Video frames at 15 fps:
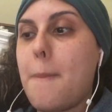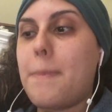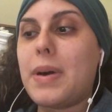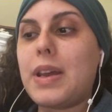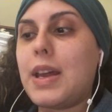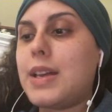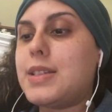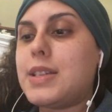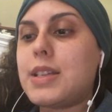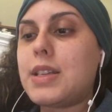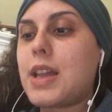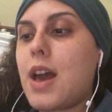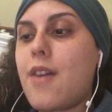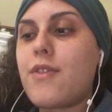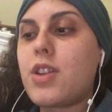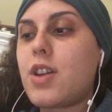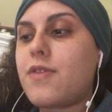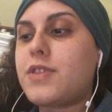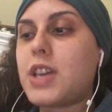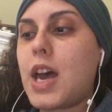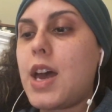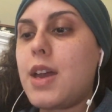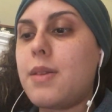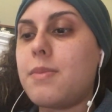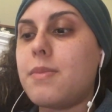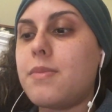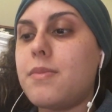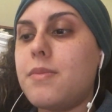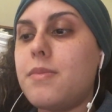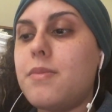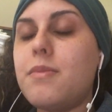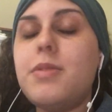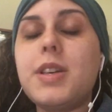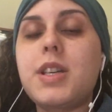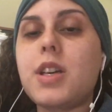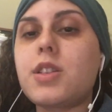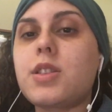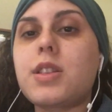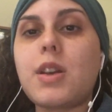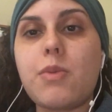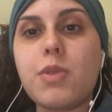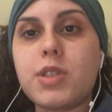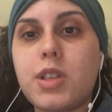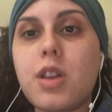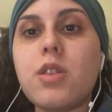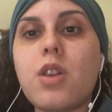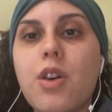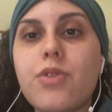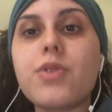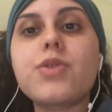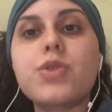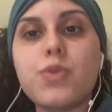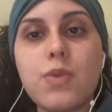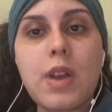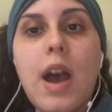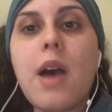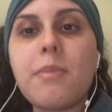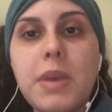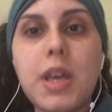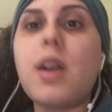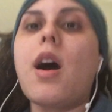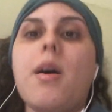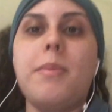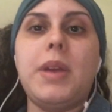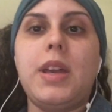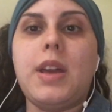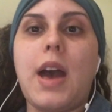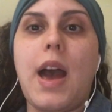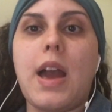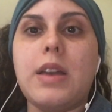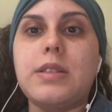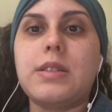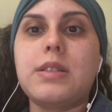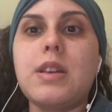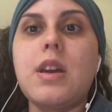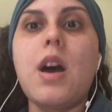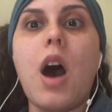but I didn't have enough time because there was another tsunami coming, guys.